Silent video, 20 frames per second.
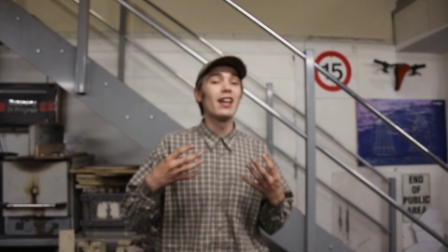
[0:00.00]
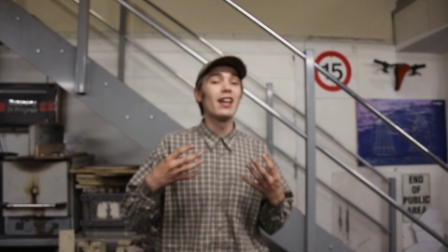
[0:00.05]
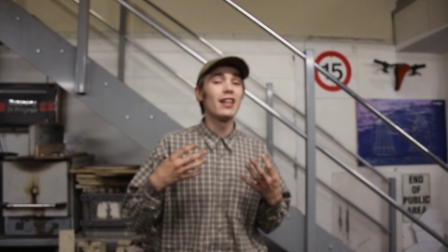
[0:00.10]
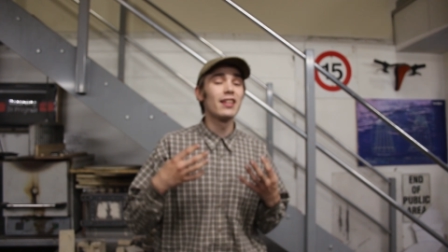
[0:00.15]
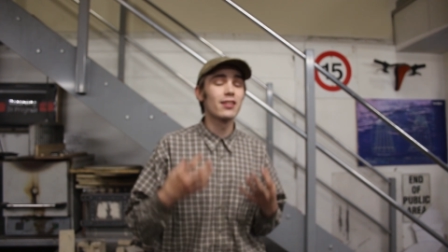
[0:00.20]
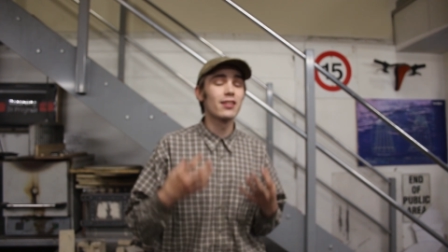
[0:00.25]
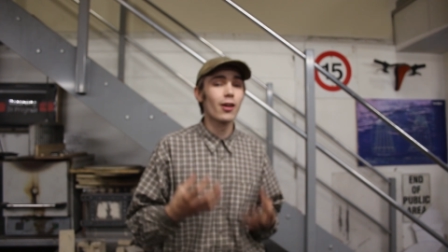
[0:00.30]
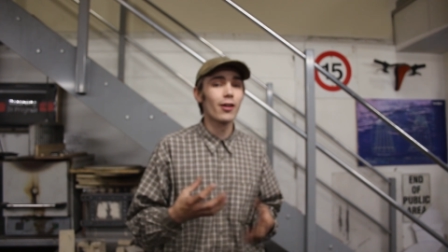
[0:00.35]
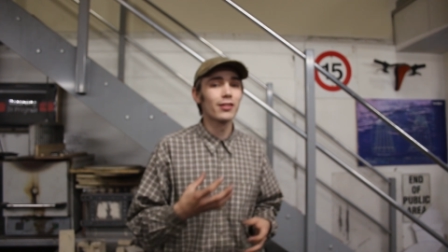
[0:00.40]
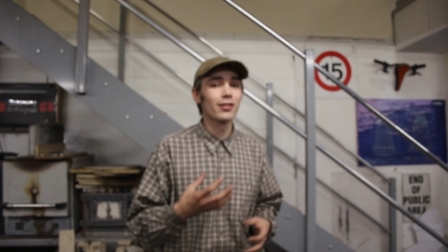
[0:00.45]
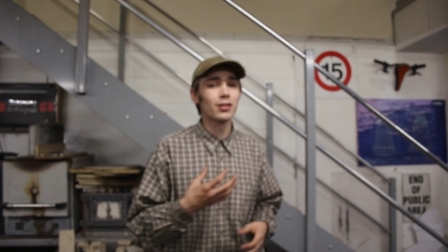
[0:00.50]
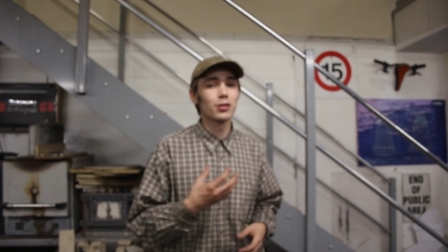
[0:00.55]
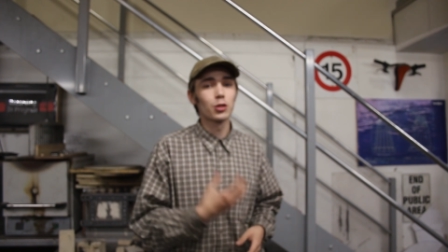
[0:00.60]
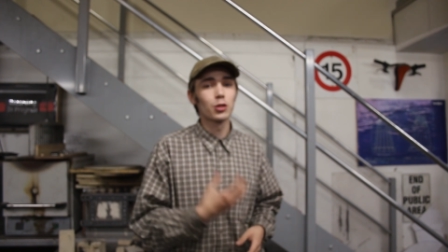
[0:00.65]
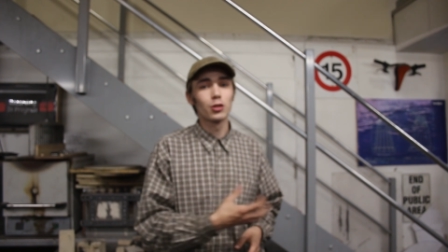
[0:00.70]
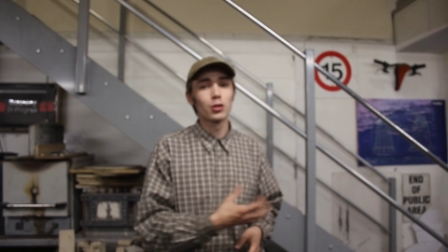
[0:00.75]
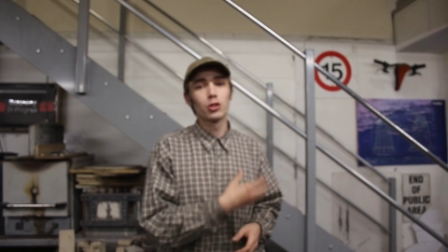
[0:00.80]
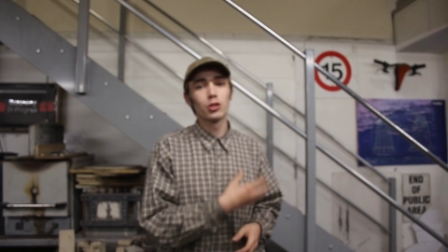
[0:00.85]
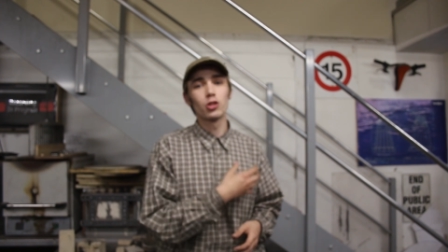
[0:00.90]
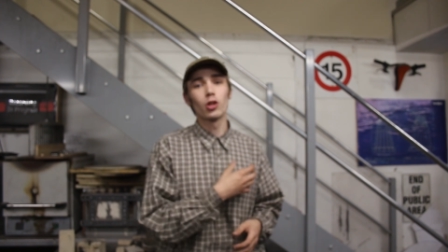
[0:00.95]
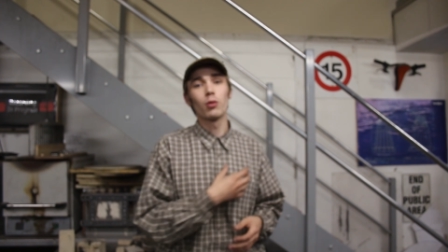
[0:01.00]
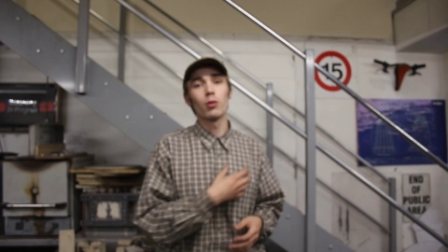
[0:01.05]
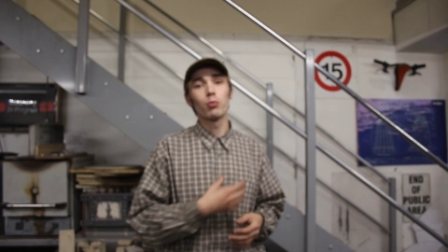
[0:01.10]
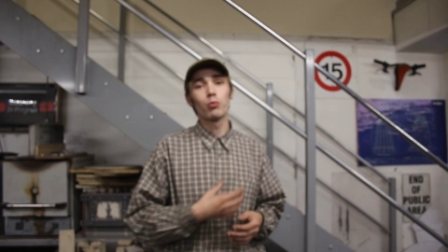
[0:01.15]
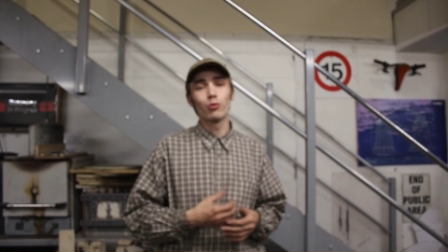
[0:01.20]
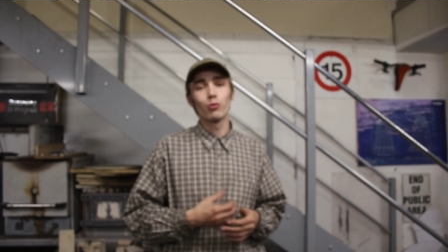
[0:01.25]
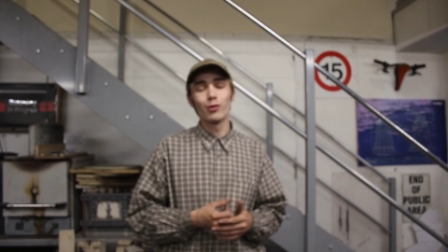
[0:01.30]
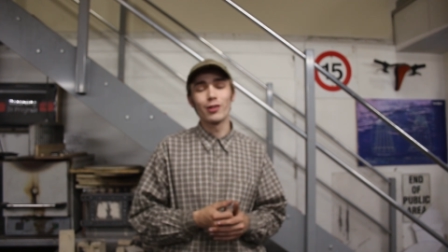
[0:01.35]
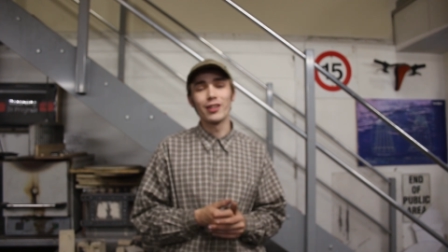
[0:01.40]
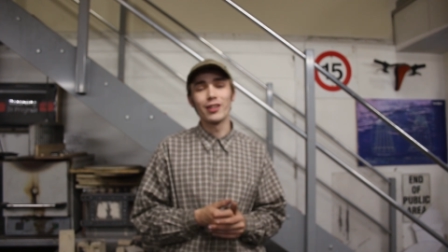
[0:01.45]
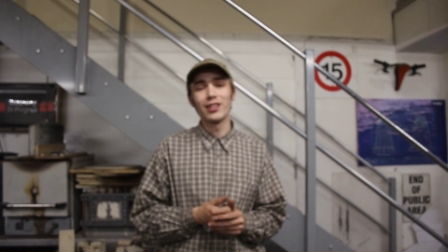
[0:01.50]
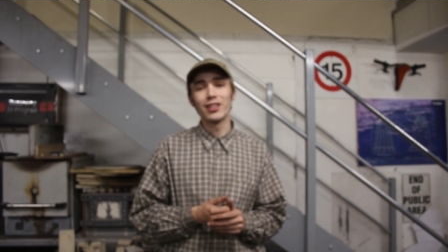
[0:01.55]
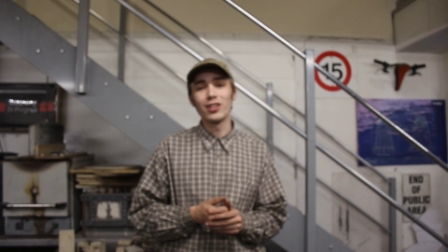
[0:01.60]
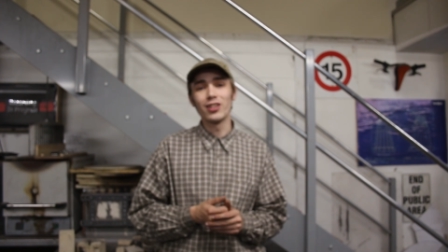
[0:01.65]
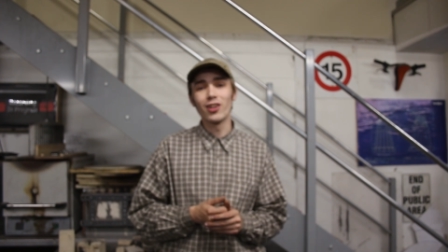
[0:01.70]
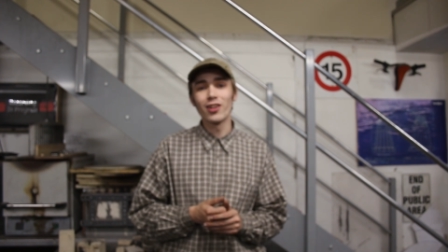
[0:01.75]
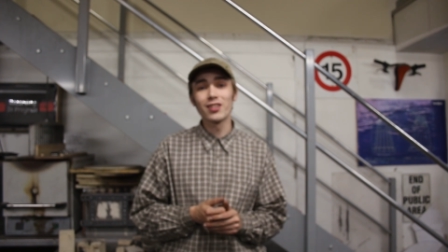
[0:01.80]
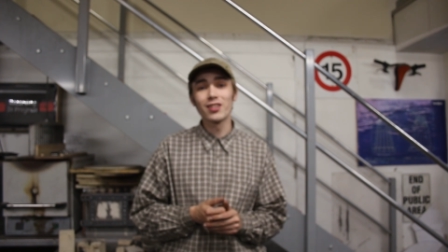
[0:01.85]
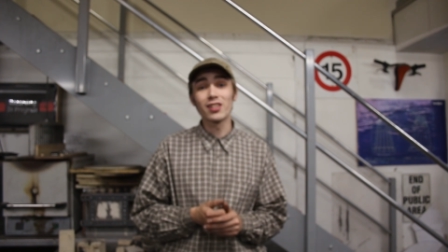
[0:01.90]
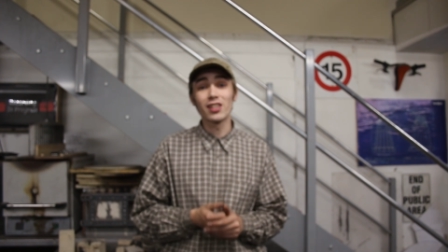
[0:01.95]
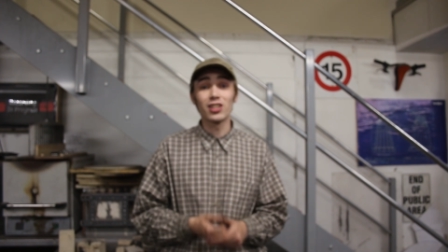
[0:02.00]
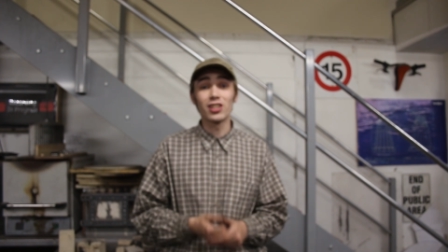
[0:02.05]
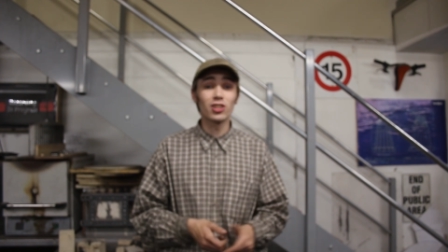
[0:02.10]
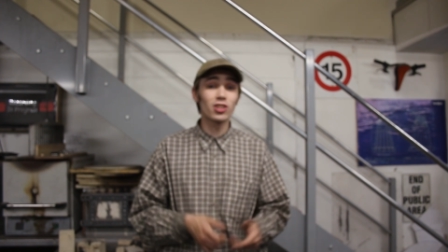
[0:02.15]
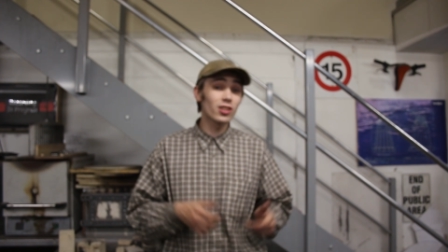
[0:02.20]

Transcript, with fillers: is going to do the job really nicely,